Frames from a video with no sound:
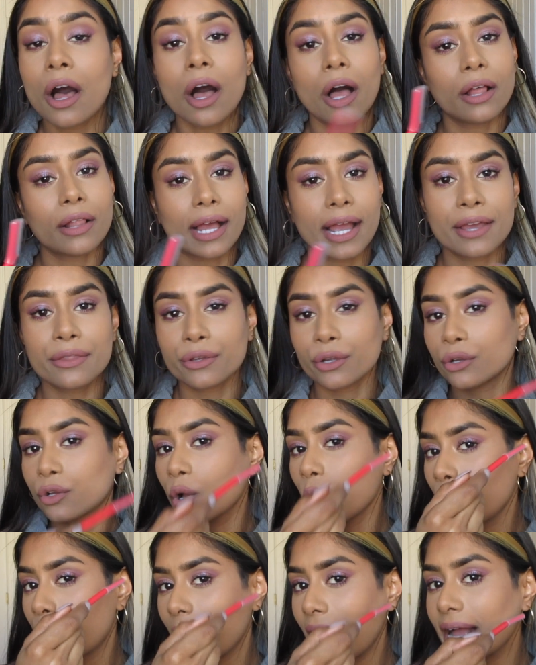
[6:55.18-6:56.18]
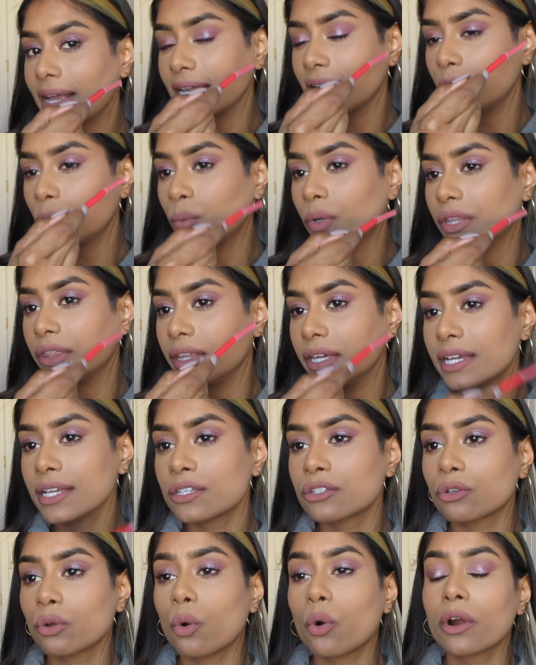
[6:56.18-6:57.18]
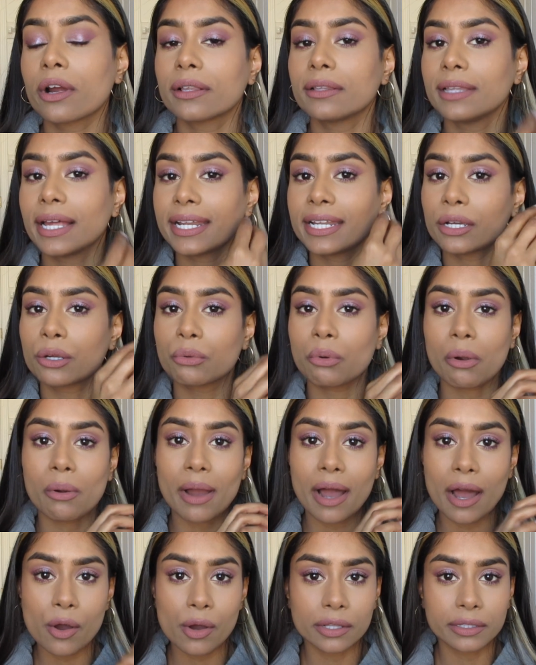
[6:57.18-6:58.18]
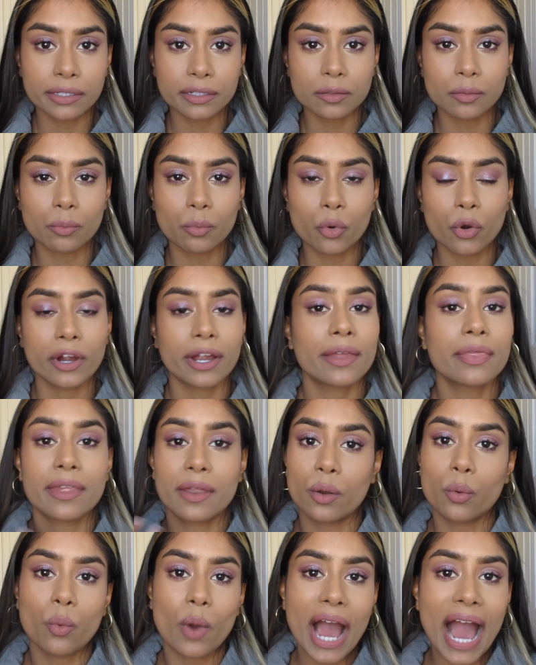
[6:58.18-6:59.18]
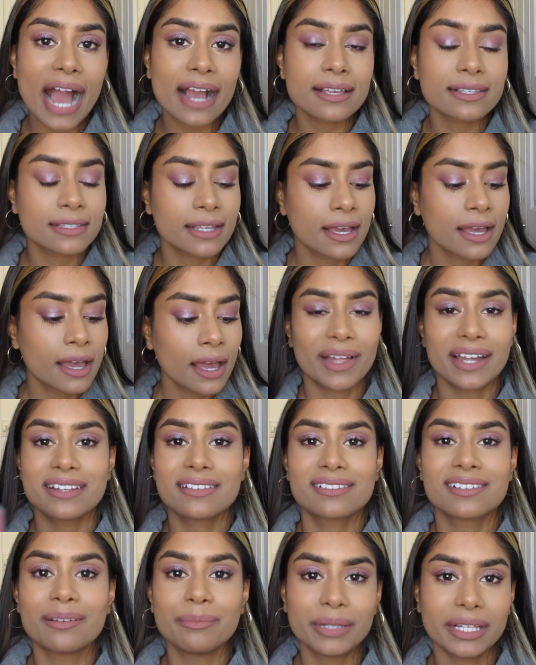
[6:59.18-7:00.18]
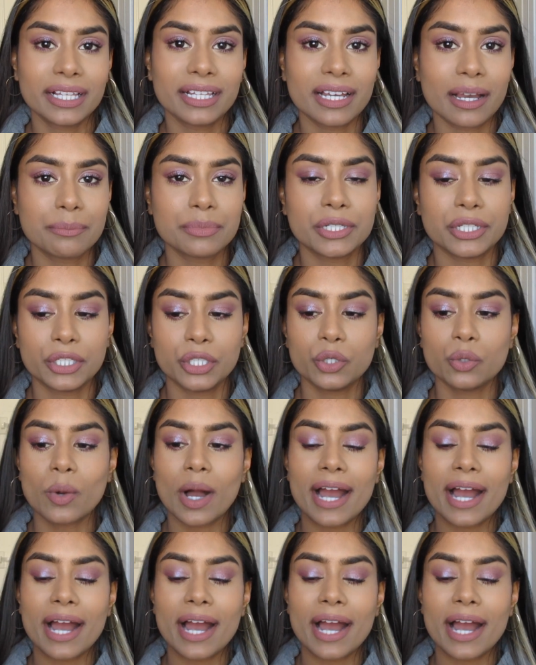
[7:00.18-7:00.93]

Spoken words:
I'll either go back in with this or let it grow out a little more and then wax. That is completely up to you.